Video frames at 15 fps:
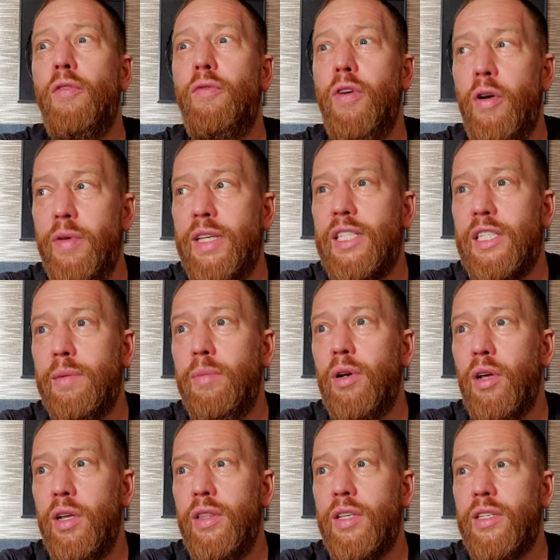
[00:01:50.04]
very
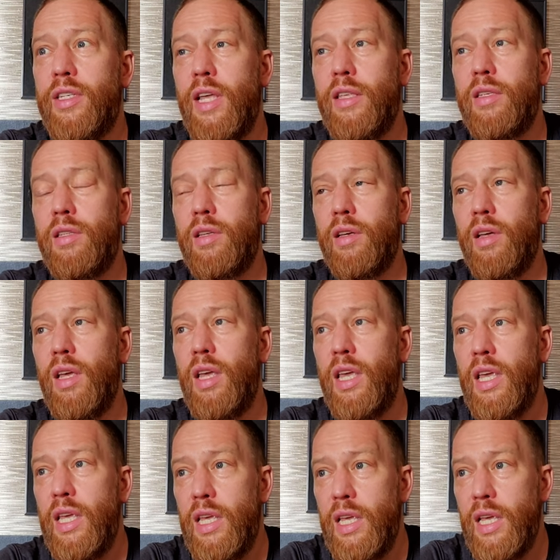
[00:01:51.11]
similar in the sense that
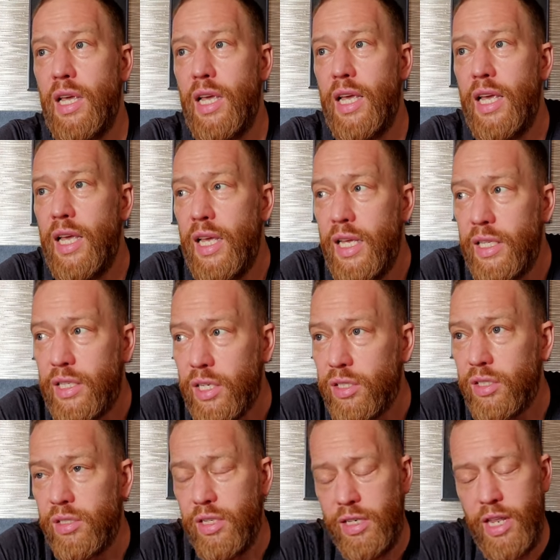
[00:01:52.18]
he it
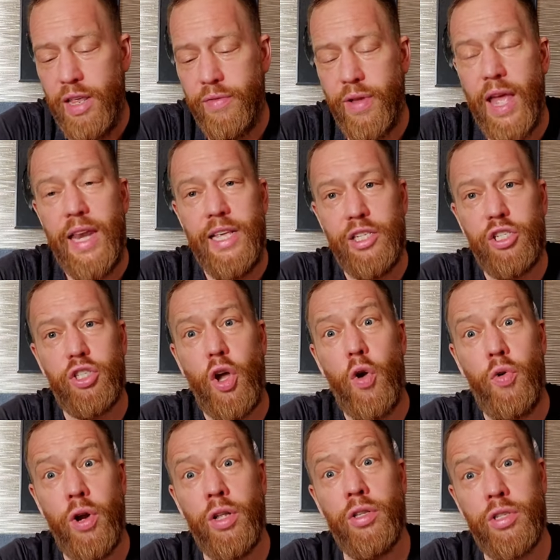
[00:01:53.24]
doesn't leave any
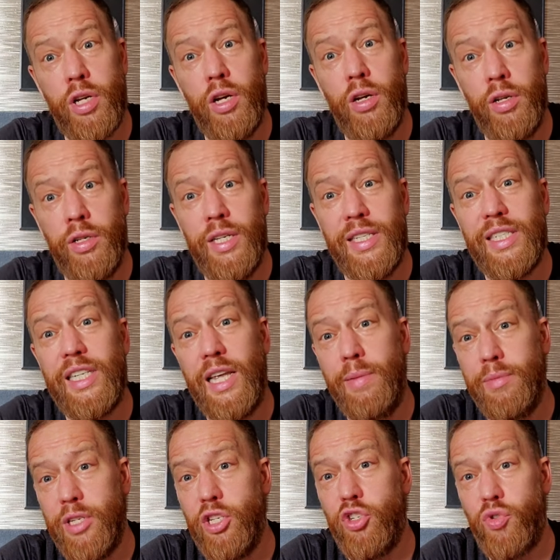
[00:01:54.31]
stone unturned, it
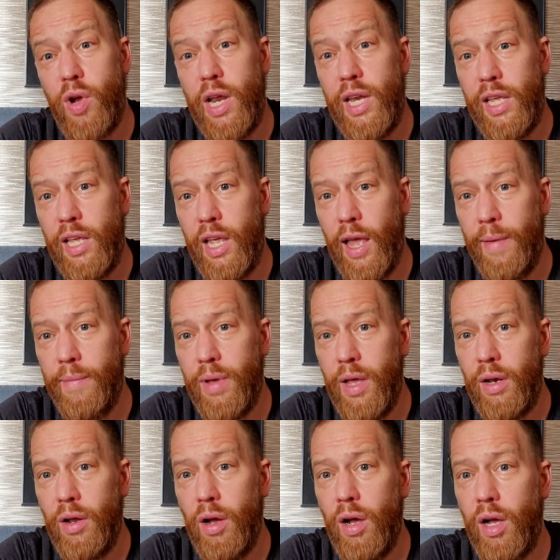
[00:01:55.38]
seems, in training camp.
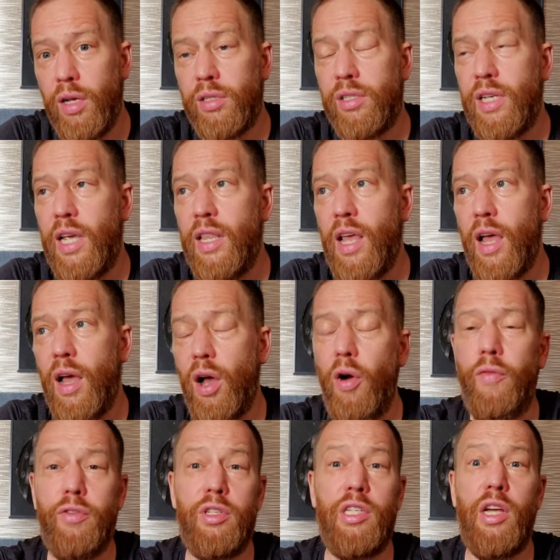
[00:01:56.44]
And I, I, say that,
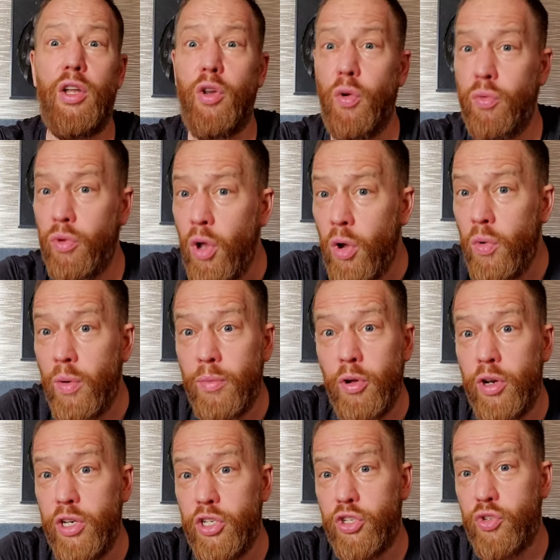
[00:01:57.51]
obviously, I don't know. I'm
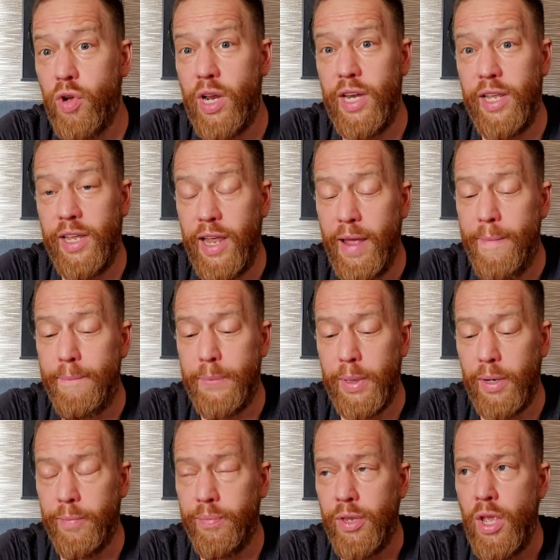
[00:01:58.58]
not in his training camp,
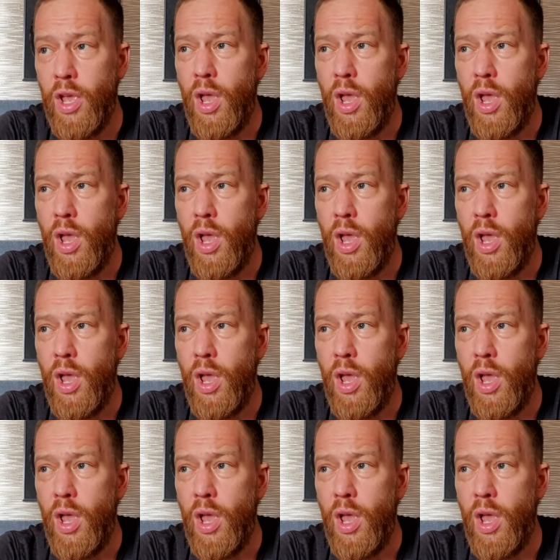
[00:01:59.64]
but